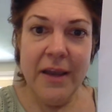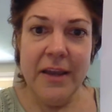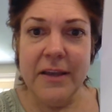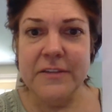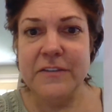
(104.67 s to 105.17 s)

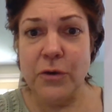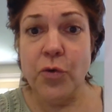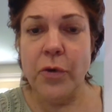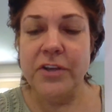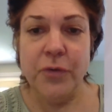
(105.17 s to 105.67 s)
is
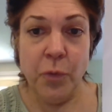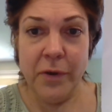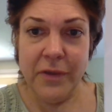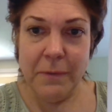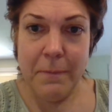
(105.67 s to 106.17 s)
going to
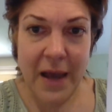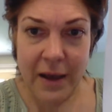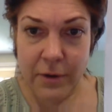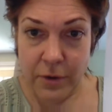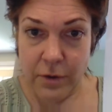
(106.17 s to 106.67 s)
really
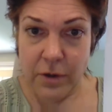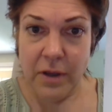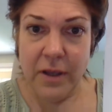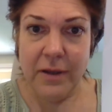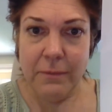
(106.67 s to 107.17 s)
matter
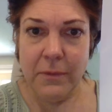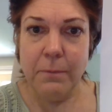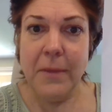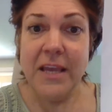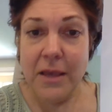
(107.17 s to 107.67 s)
in
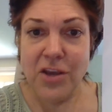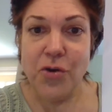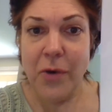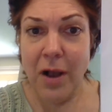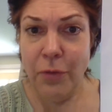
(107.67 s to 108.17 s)
making
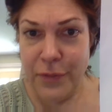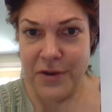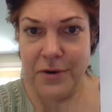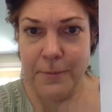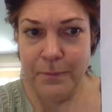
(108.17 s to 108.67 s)
you
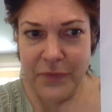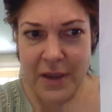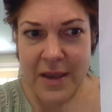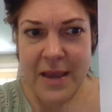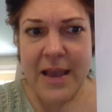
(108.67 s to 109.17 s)
healthier.
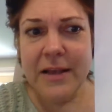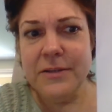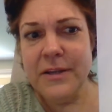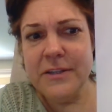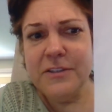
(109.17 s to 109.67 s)

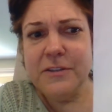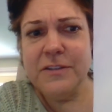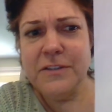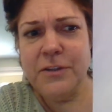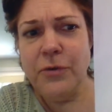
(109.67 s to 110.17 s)
And
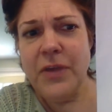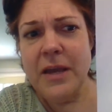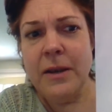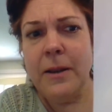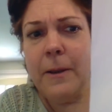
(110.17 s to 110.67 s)
so
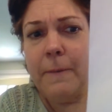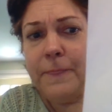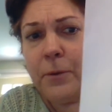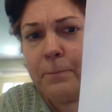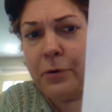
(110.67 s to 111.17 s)
then
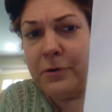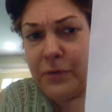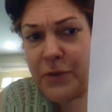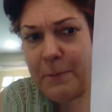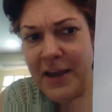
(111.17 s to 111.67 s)
the
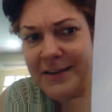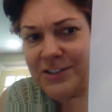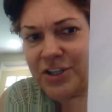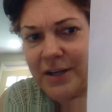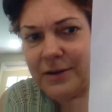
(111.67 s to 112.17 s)

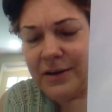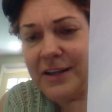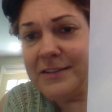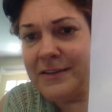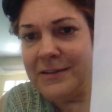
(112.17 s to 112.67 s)
patient
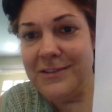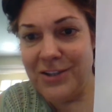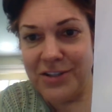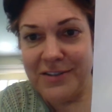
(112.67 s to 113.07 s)
isn't